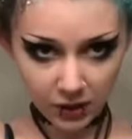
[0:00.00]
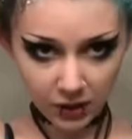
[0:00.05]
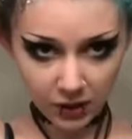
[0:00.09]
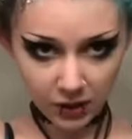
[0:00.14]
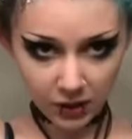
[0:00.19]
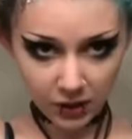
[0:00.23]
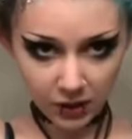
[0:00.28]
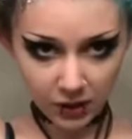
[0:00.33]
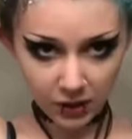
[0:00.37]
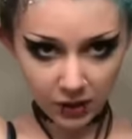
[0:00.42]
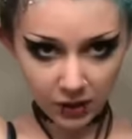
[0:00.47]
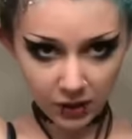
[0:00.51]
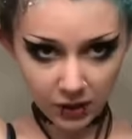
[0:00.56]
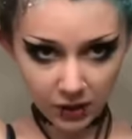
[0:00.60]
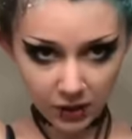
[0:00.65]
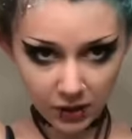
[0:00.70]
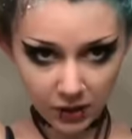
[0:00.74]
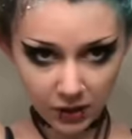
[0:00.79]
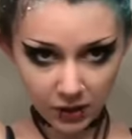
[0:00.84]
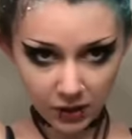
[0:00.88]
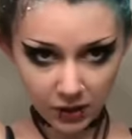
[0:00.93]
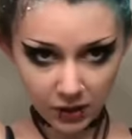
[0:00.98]

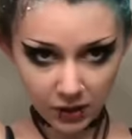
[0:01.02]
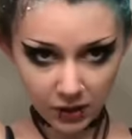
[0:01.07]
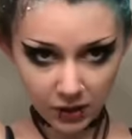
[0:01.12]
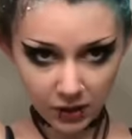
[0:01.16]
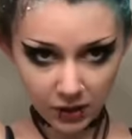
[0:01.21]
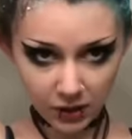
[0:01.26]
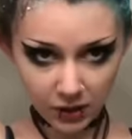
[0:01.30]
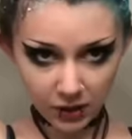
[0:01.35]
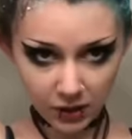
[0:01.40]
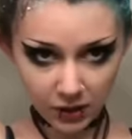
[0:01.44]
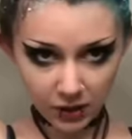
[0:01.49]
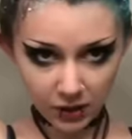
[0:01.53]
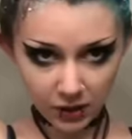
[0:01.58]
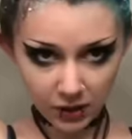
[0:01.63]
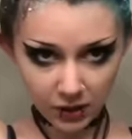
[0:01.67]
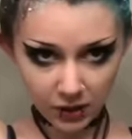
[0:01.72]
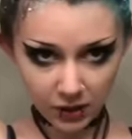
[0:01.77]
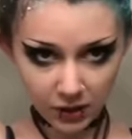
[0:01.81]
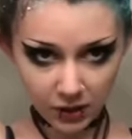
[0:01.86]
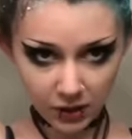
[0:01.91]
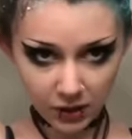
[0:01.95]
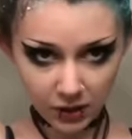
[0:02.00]

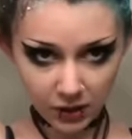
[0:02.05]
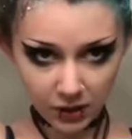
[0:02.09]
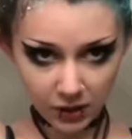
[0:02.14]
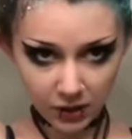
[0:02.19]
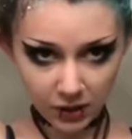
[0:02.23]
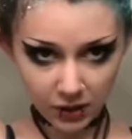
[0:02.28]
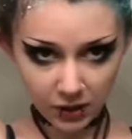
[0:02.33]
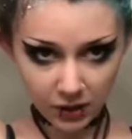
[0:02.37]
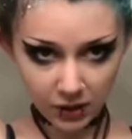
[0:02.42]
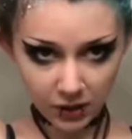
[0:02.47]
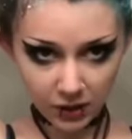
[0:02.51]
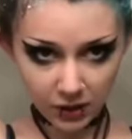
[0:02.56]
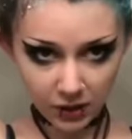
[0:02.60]
(silent)